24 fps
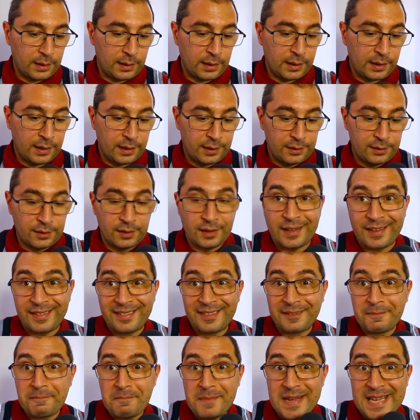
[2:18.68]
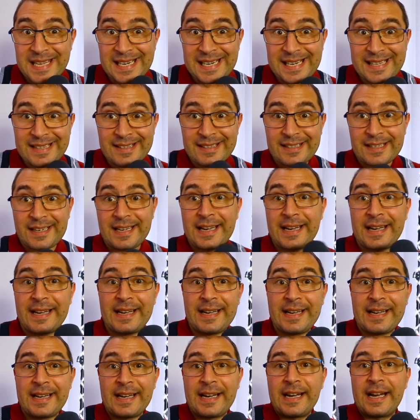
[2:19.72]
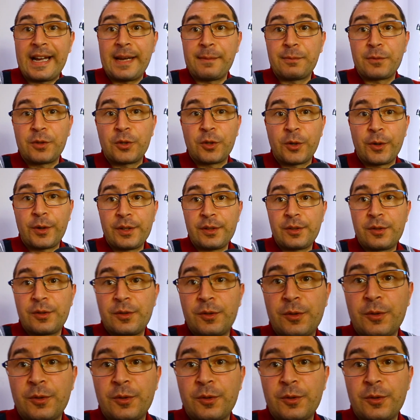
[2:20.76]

And in the minute, I'm going